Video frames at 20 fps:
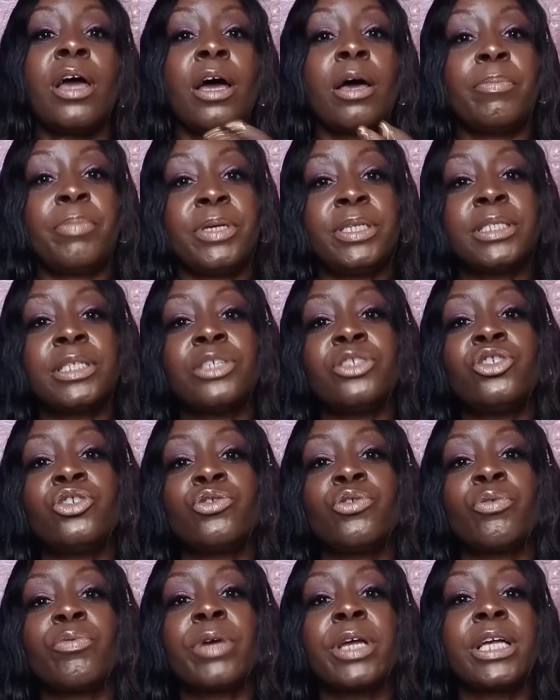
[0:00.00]
a piece of
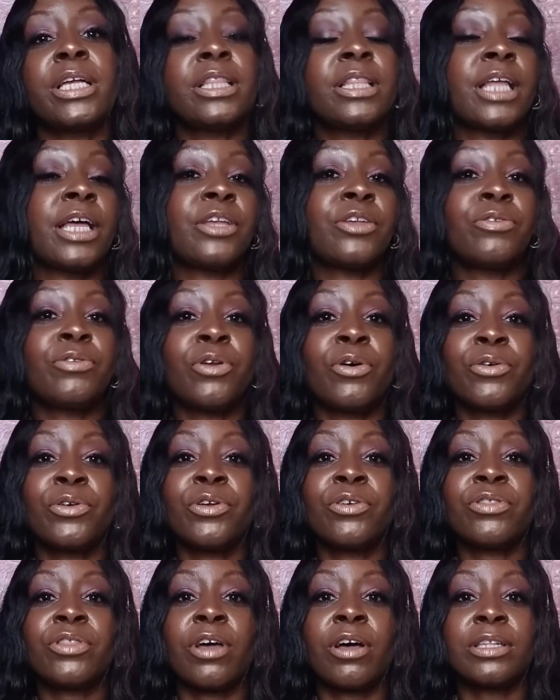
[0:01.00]
jewelry, let you know
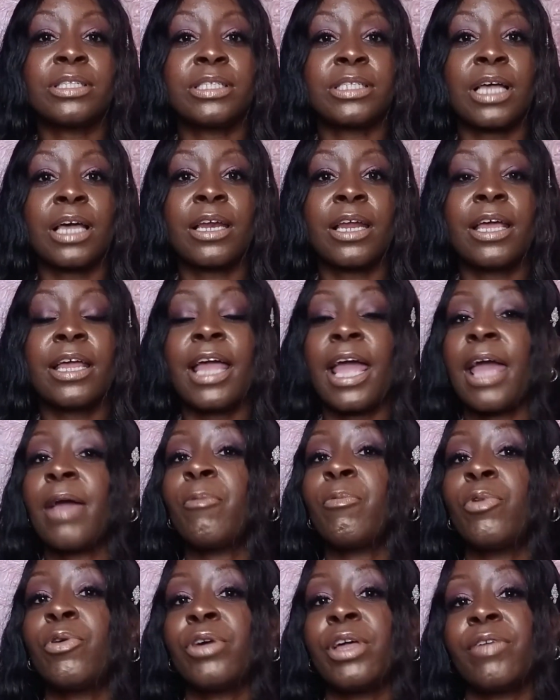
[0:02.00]
your thoughts on it,
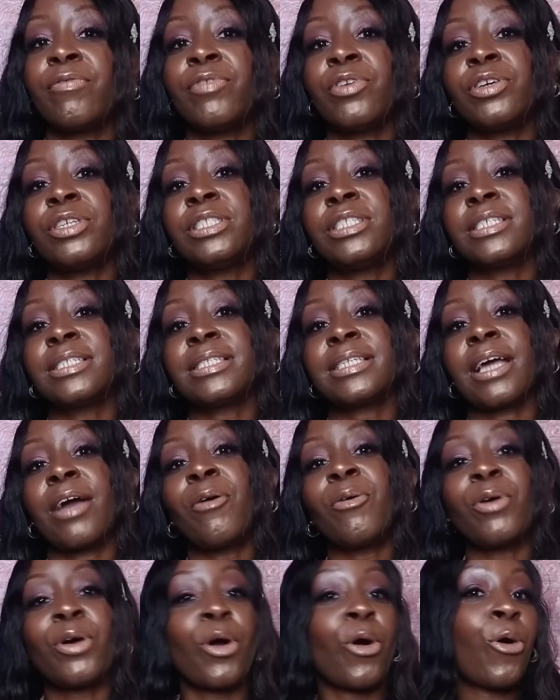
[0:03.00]
and we'll give you a
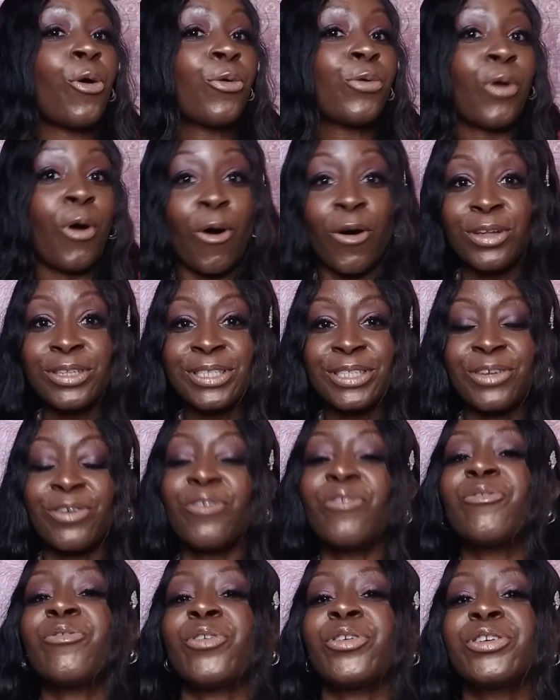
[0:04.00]
discount code
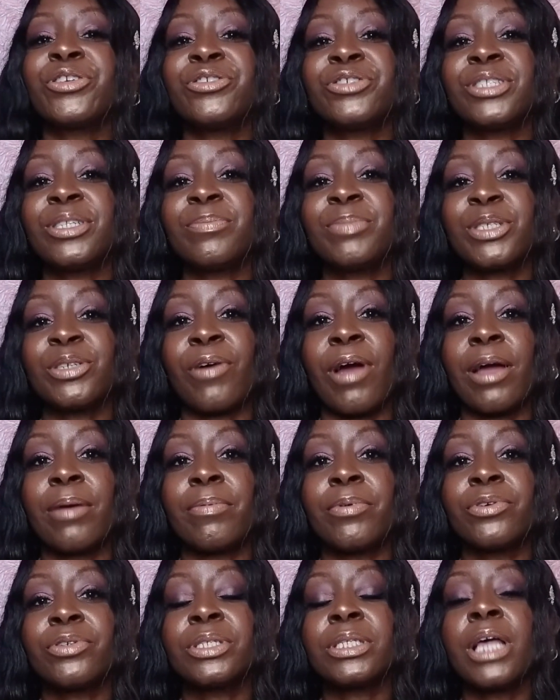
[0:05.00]
also for your
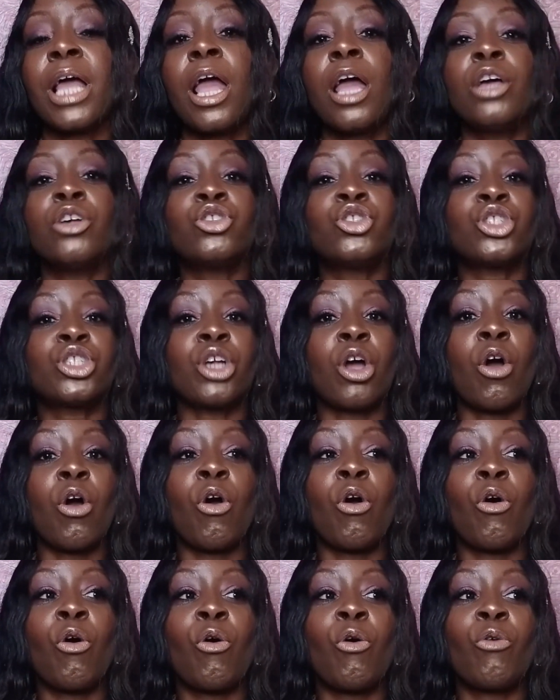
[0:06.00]
subscribers.
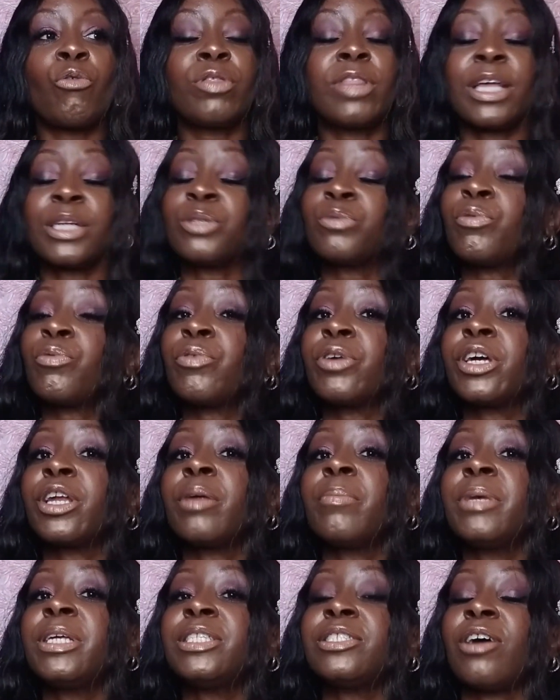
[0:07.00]
So that's what we're going
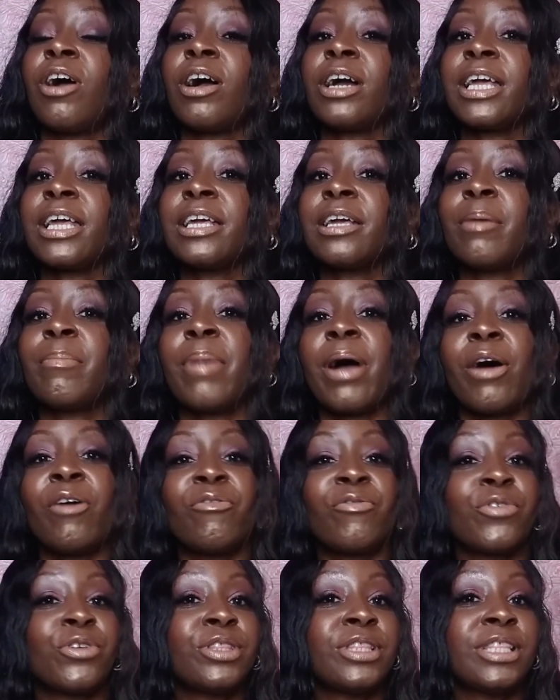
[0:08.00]
to be talking about for